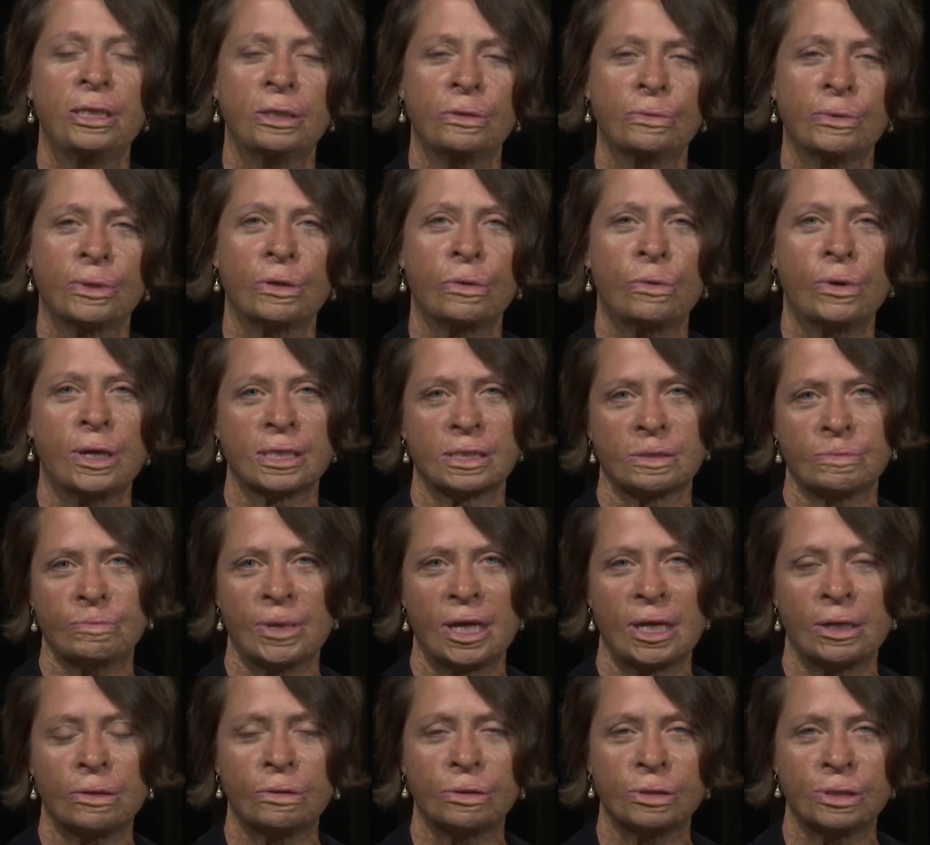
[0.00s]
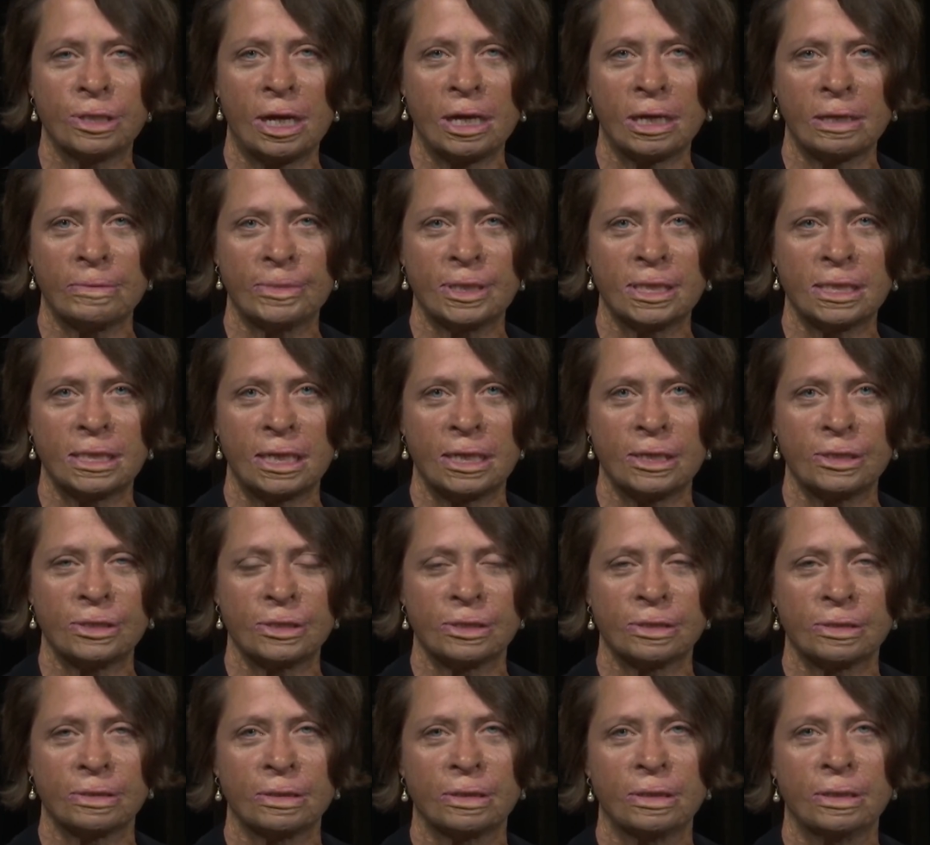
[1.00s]
request medical
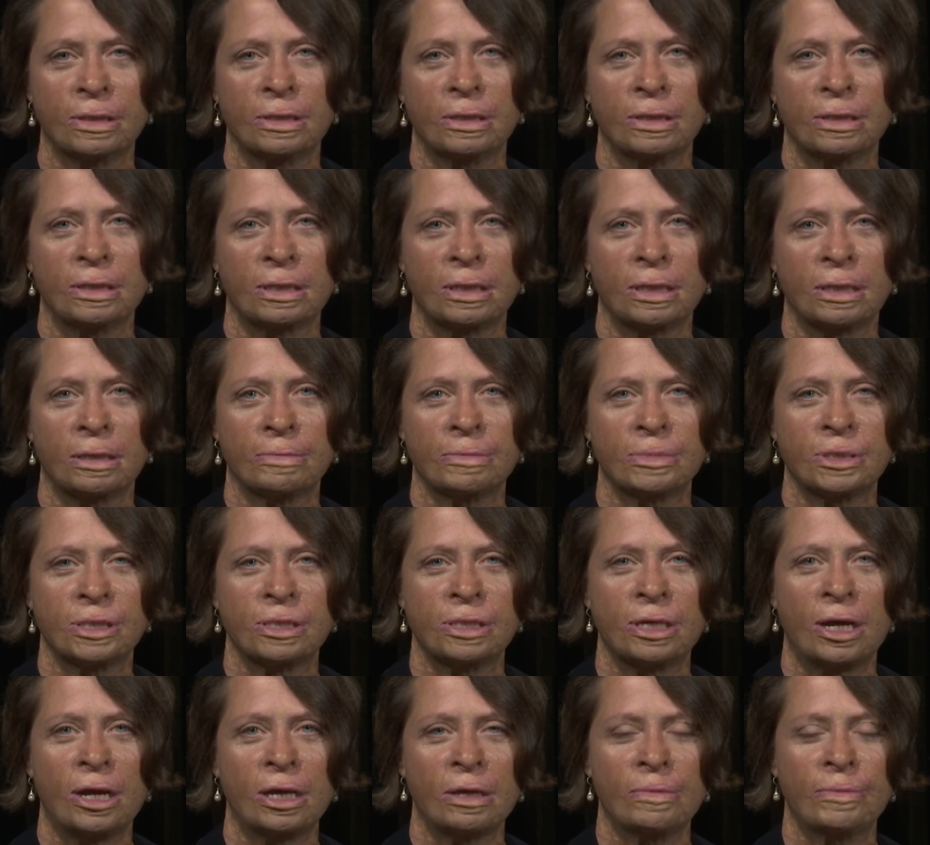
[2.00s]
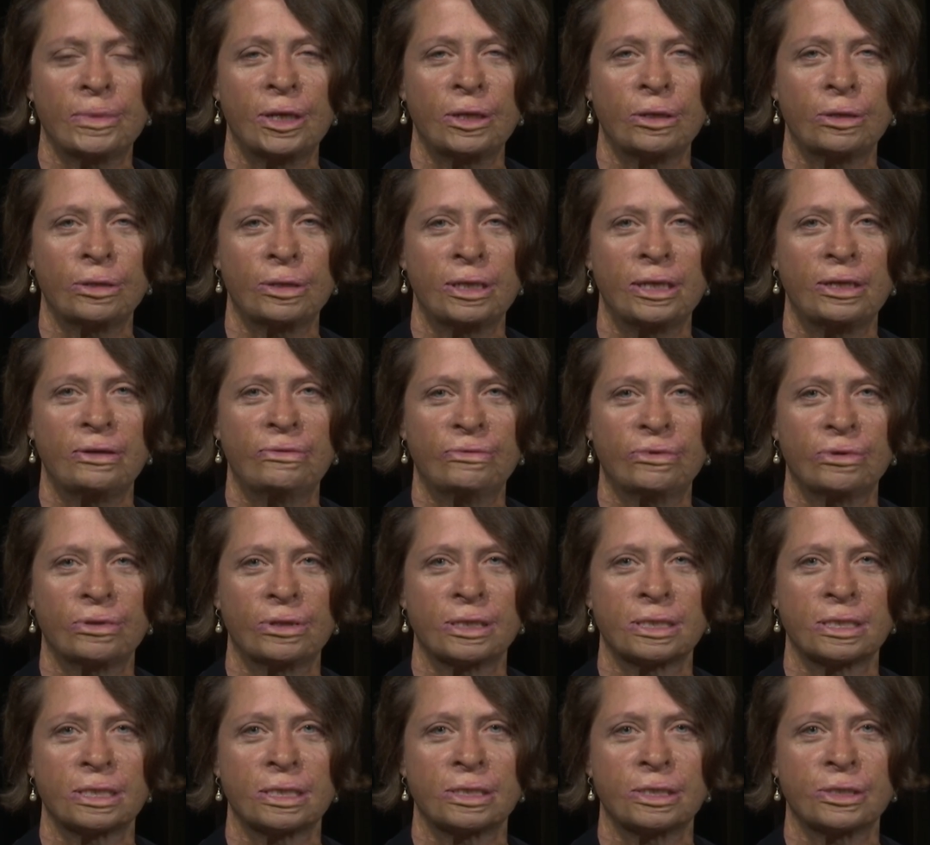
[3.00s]
documentation to document her need for
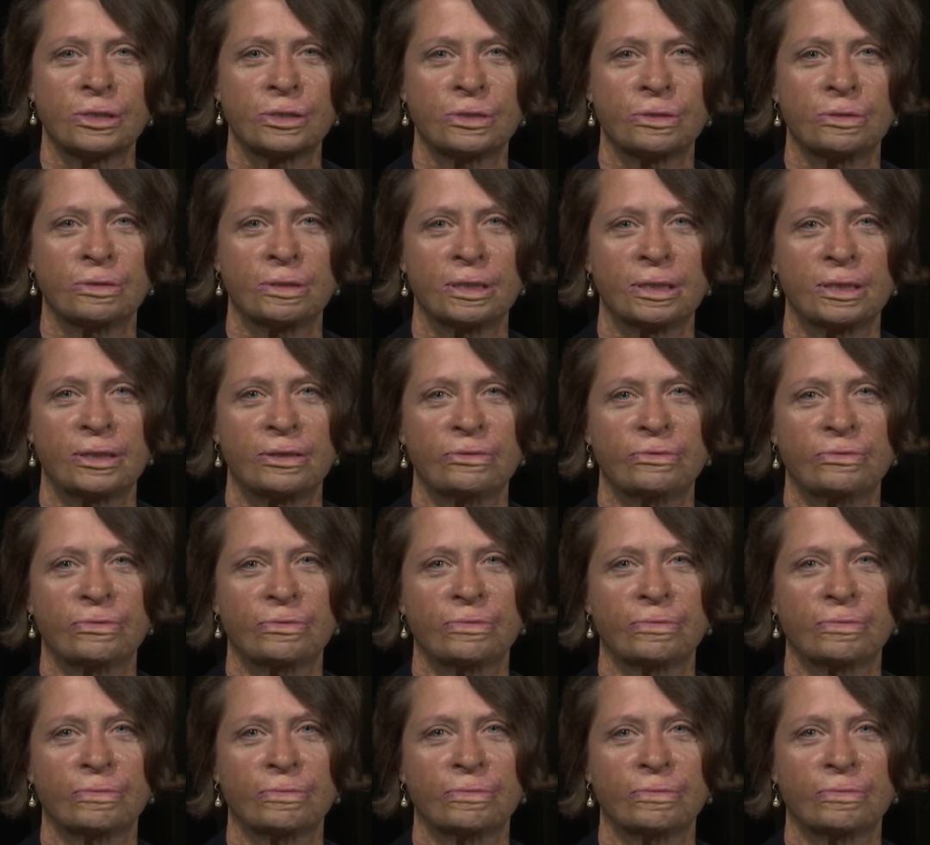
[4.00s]
this additional leave?